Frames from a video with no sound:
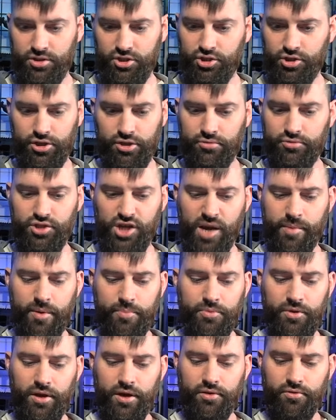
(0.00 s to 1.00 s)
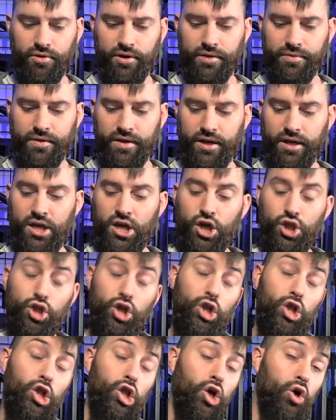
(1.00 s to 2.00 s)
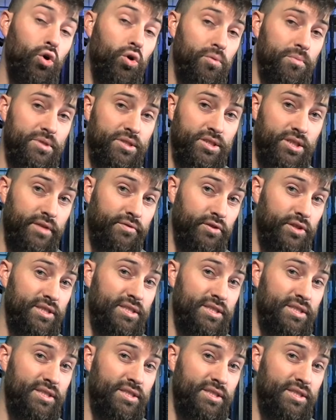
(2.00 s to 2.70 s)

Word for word: you know, jam up the gun or anything. The lower receiver,